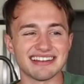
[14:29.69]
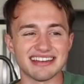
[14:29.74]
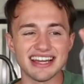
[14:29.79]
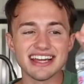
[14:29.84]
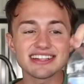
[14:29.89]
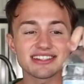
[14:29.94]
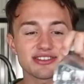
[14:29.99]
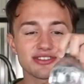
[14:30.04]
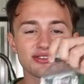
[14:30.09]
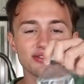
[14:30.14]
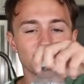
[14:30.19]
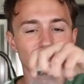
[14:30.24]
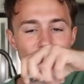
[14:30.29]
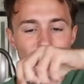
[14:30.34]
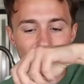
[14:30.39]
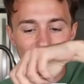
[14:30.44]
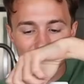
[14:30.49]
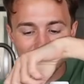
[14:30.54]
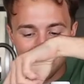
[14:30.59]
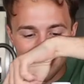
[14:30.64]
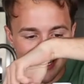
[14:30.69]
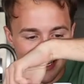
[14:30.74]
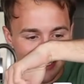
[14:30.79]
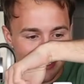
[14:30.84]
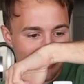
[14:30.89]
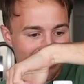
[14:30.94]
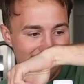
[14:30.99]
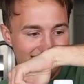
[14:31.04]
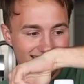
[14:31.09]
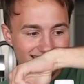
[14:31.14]
it's cool, but it's
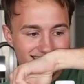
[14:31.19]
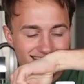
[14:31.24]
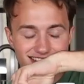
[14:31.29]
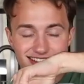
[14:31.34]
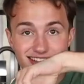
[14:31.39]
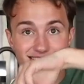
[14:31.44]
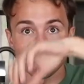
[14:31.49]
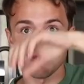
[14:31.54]
not anything